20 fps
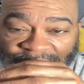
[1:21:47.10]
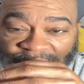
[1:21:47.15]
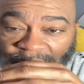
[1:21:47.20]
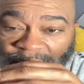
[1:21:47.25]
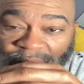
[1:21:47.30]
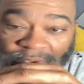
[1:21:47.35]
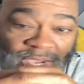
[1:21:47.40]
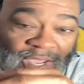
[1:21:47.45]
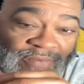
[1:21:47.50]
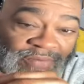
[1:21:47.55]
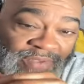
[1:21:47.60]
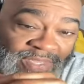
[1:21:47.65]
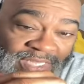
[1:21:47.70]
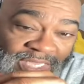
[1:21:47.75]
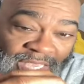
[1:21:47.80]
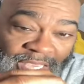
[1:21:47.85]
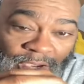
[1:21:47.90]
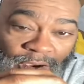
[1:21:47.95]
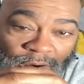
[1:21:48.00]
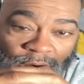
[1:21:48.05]
family life is
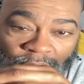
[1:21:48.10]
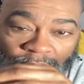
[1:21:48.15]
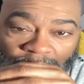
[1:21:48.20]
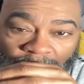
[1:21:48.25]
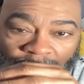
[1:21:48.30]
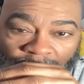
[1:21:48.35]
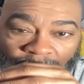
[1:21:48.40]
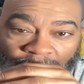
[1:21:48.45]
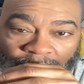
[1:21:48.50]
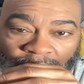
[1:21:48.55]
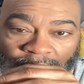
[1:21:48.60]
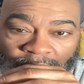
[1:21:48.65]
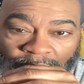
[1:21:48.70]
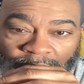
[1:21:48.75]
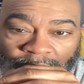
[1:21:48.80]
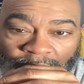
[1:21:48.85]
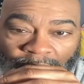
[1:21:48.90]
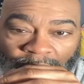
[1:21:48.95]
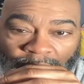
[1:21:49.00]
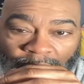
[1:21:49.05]
hell.
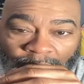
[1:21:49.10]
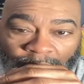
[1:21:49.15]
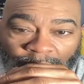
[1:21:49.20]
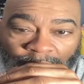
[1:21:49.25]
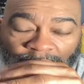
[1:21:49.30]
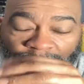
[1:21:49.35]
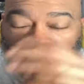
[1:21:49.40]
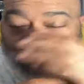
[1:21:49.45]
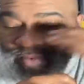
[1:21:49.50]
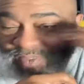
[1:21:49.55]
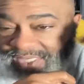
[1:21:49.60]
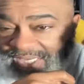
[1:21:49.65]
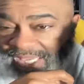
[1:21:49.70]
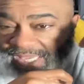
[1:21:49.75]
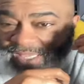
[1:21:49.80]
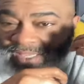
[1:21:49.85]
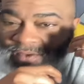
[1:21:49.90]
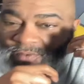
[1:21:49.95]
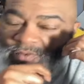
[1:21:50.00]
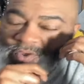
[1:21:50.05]
But I'm
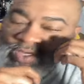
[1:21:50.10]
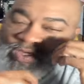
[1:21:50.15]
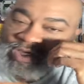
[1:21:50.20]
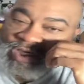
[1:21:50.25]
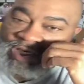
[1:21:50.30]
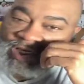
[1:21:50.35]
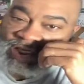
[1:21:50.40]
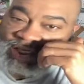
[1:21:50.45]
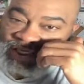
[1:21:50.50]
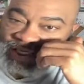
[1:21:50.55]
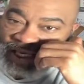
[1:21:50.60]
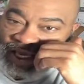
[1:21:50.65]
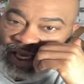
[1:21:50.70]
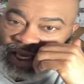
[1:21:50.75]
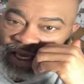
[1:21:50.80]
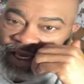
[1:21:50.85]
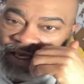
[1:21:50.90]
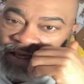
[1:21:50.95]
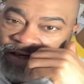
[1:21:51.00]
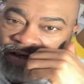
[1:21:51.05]
taking what she
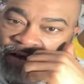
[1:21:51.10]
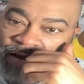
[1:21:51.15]
said